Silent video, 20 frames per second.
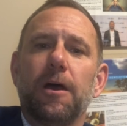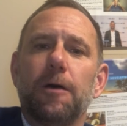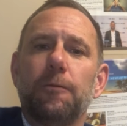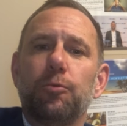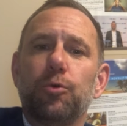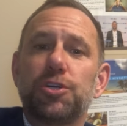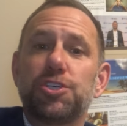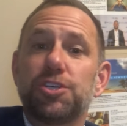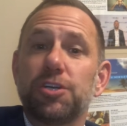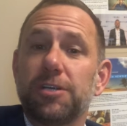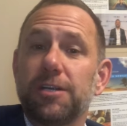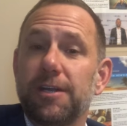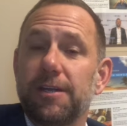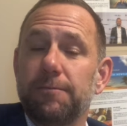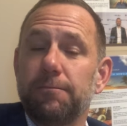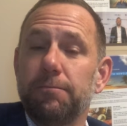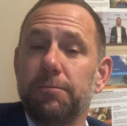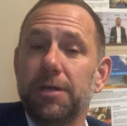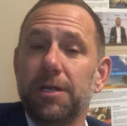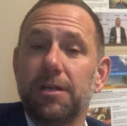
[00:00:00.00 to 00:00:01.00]
which should
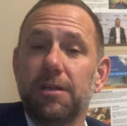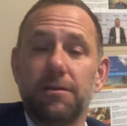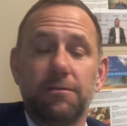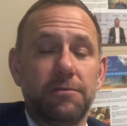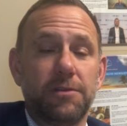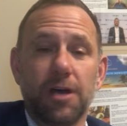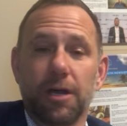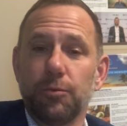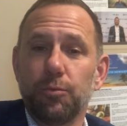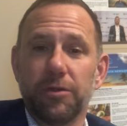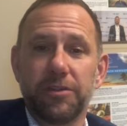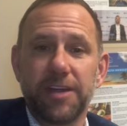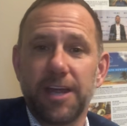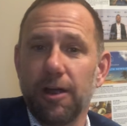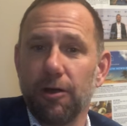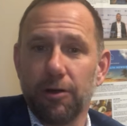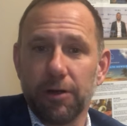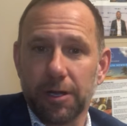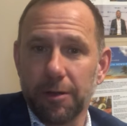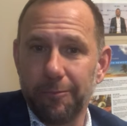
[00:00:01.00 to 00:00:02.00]
be done with
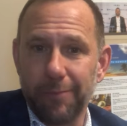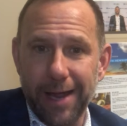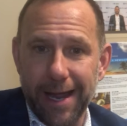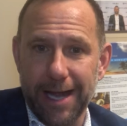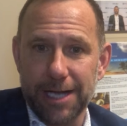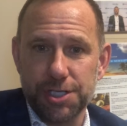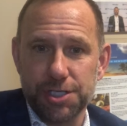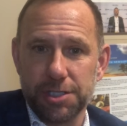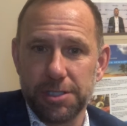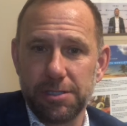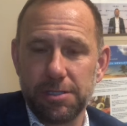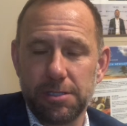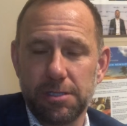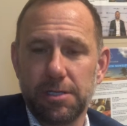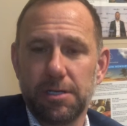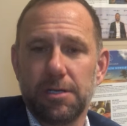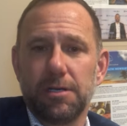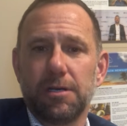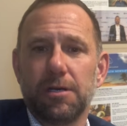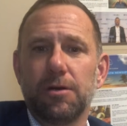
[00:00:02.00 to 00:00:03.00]
care and compassion,
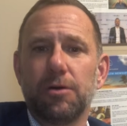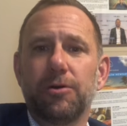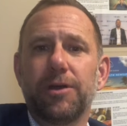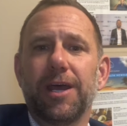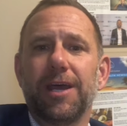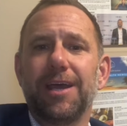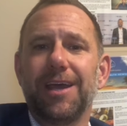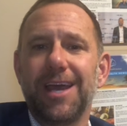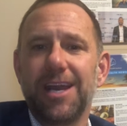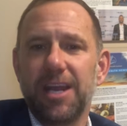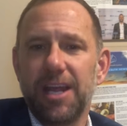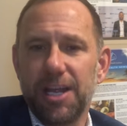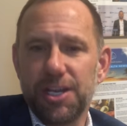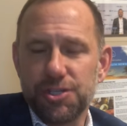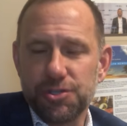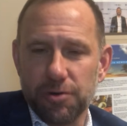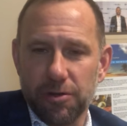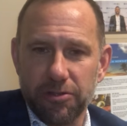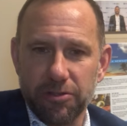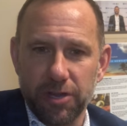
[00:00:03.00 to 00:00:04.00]
okay, and
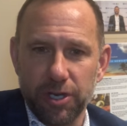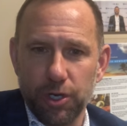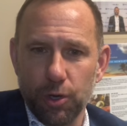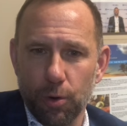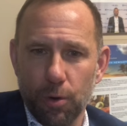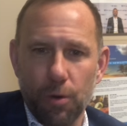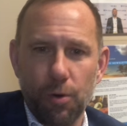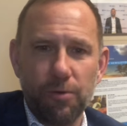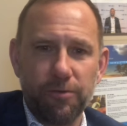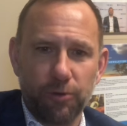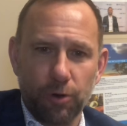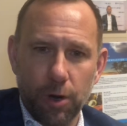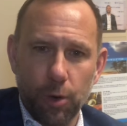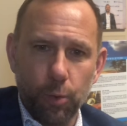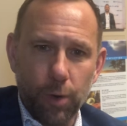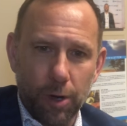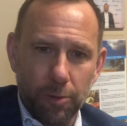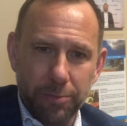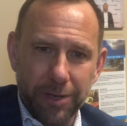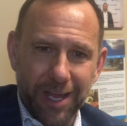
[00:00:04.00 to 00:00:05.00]
interest in your overall
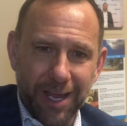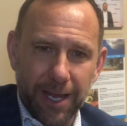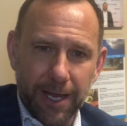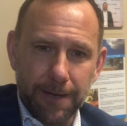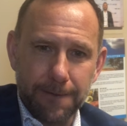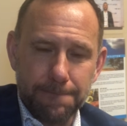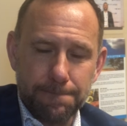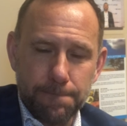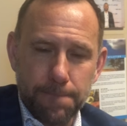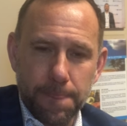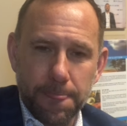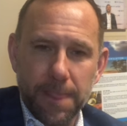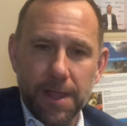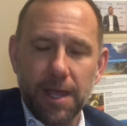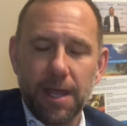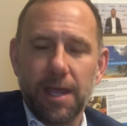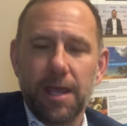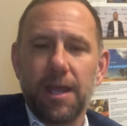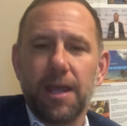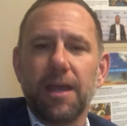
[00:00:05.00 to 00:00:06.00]
well-being.
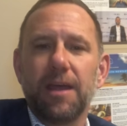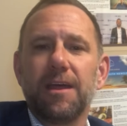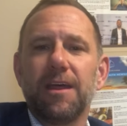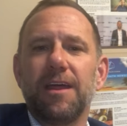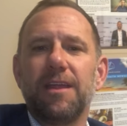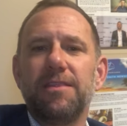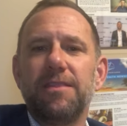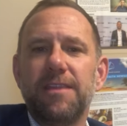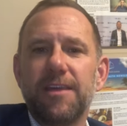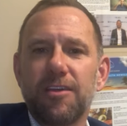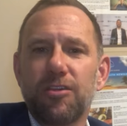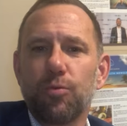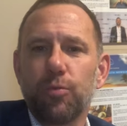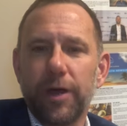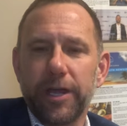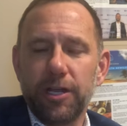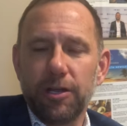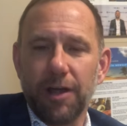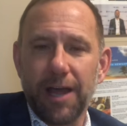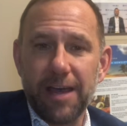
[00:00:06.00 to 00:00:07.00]
In this
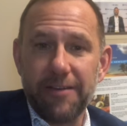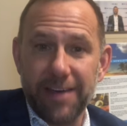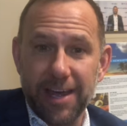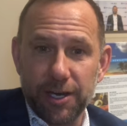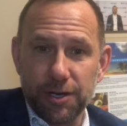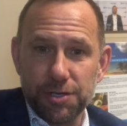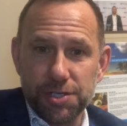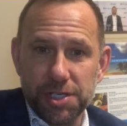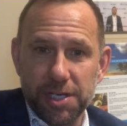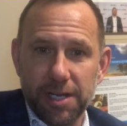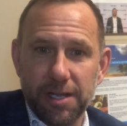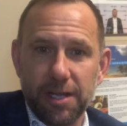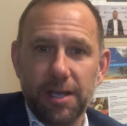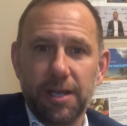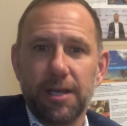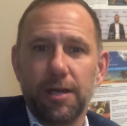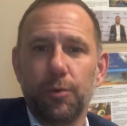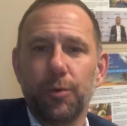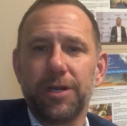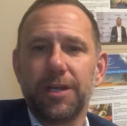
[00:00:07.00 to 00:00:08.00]
way, you'll have energy.
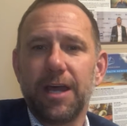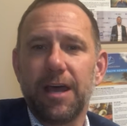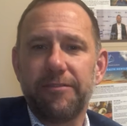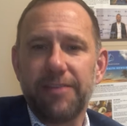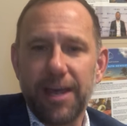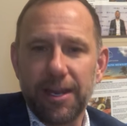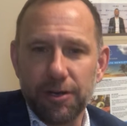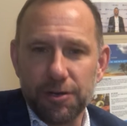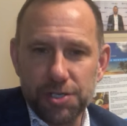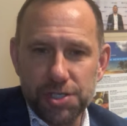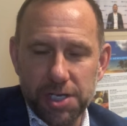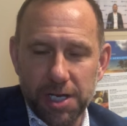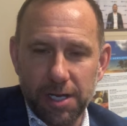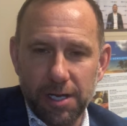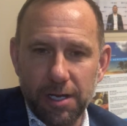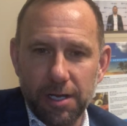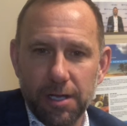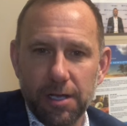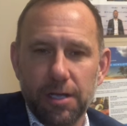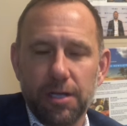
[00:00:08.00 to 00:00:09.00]
And when you have
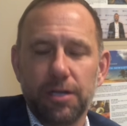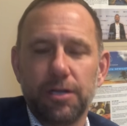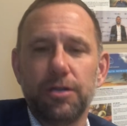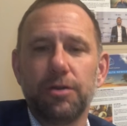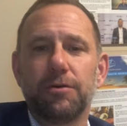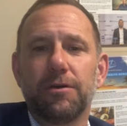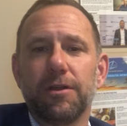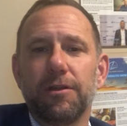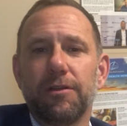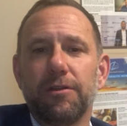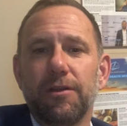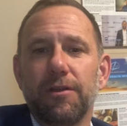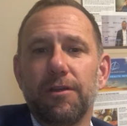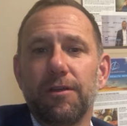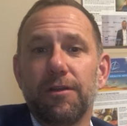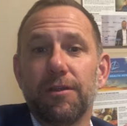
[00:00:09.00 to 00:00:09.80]
energy, you can